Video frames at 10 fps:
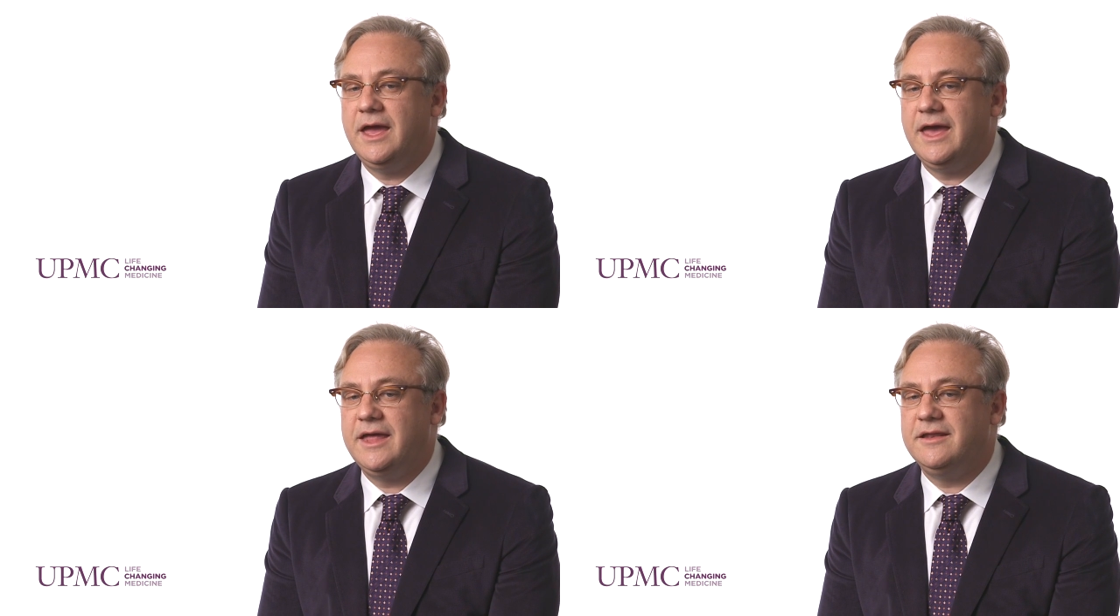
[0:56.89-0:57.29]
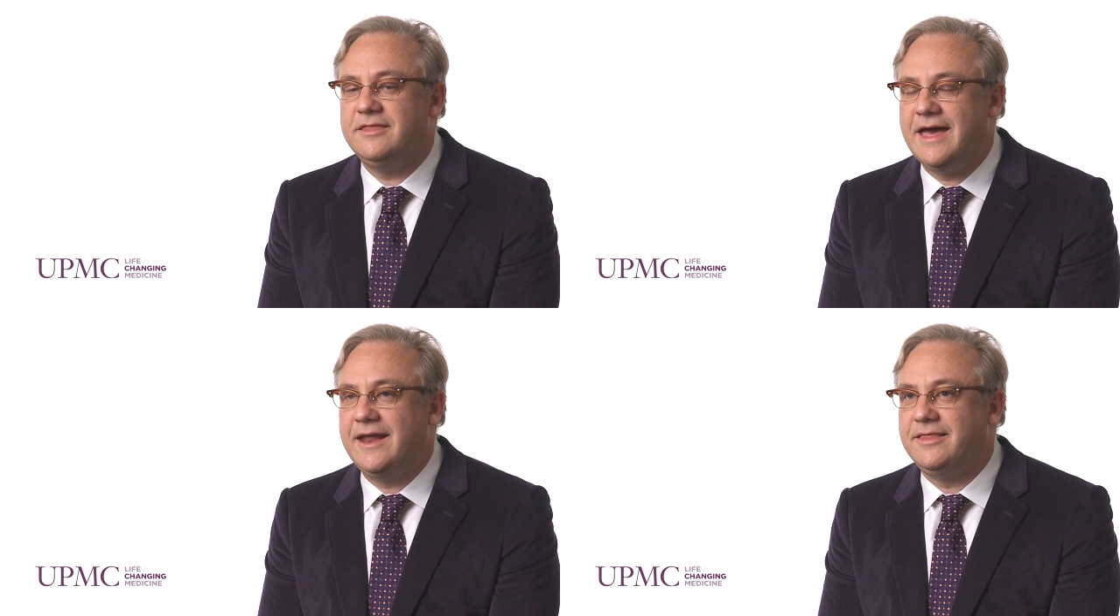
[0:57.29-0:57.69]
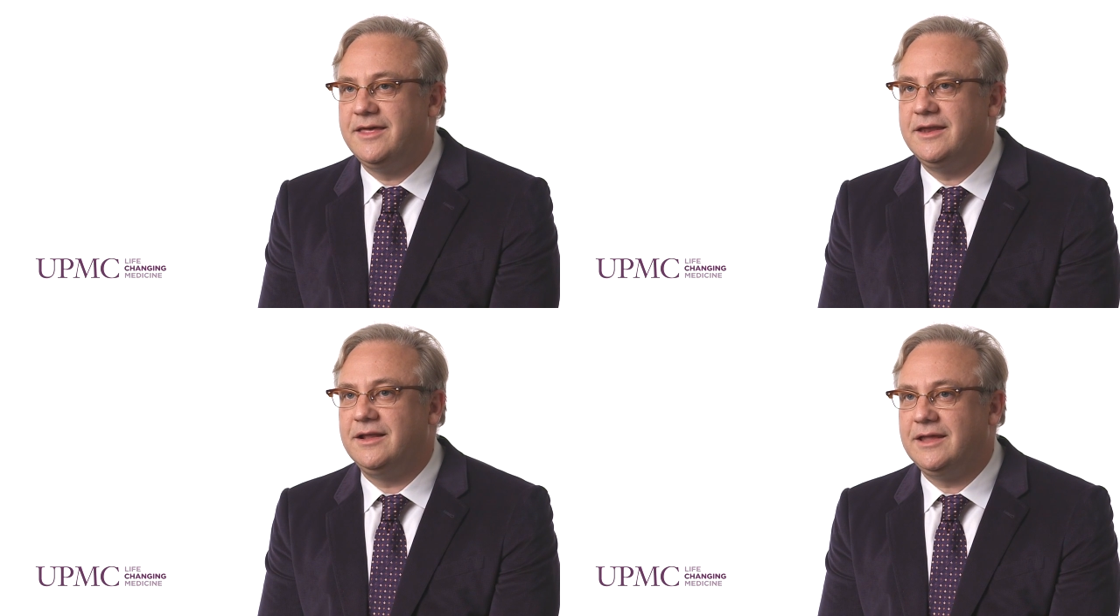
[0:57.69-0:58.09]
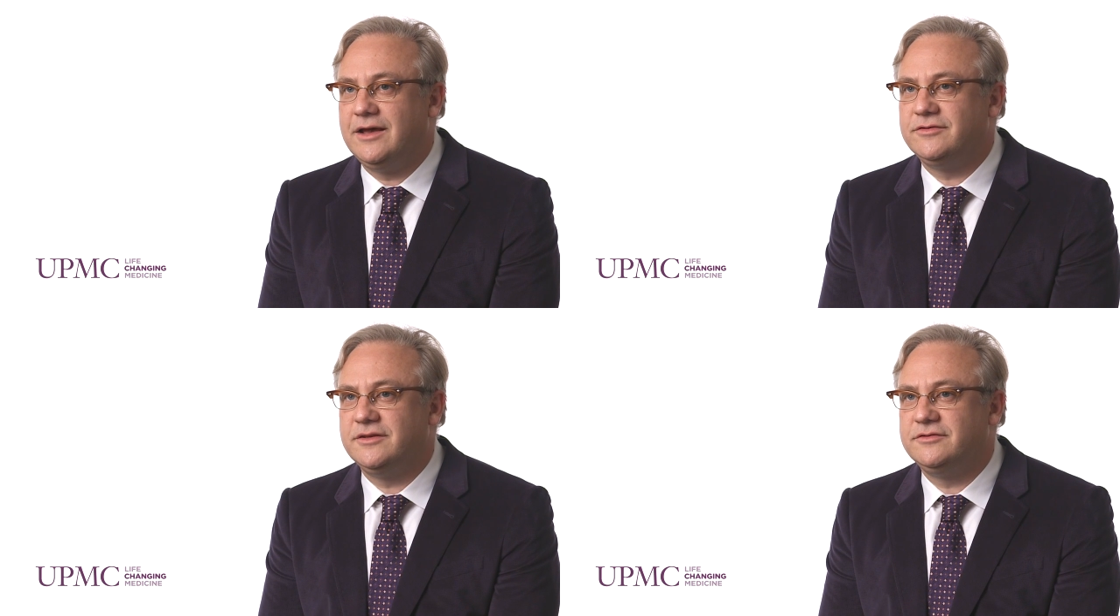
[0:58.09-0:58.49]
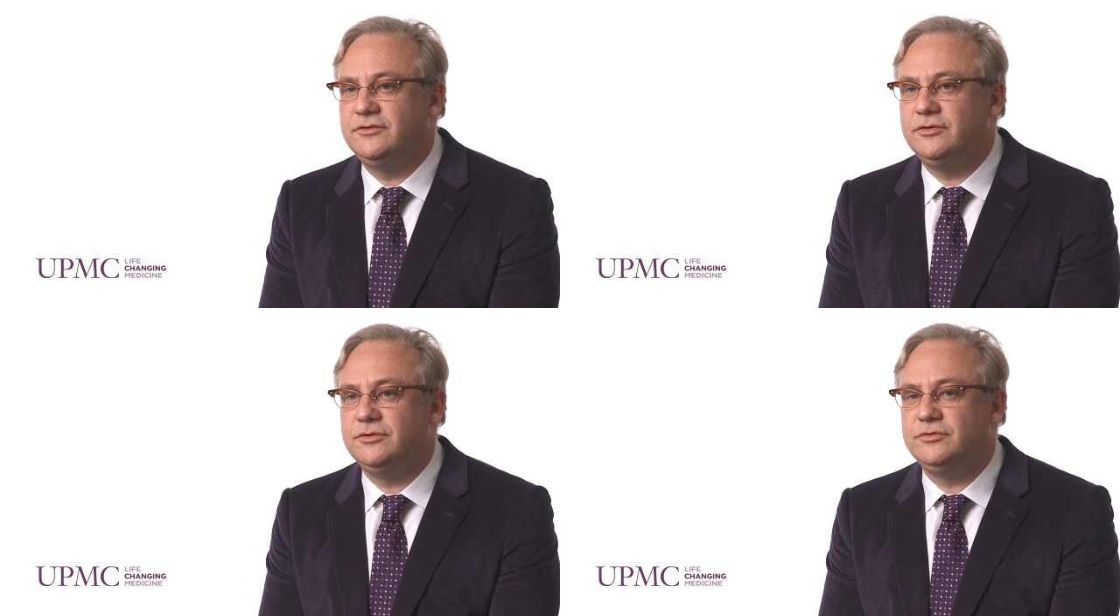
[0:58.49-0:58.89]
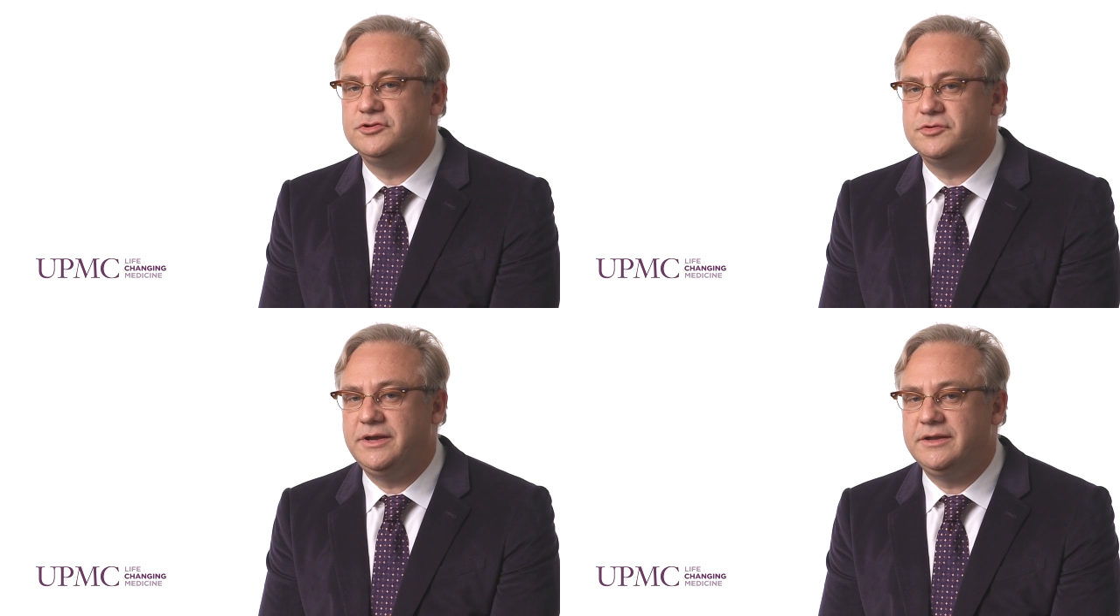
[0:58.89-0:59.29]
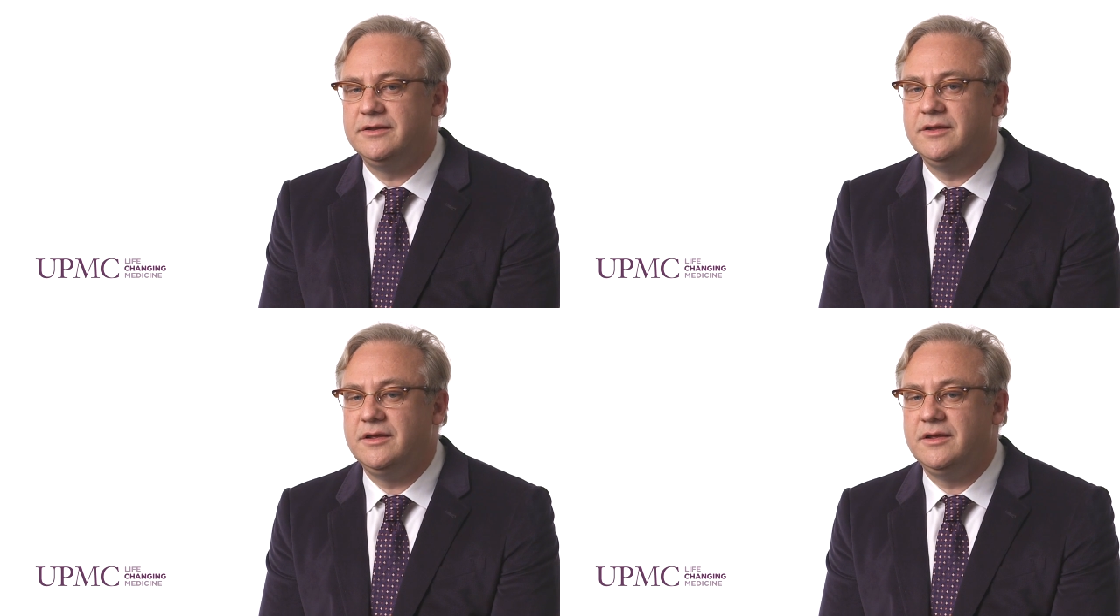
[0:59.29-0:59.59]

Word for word: and that then allows us to treat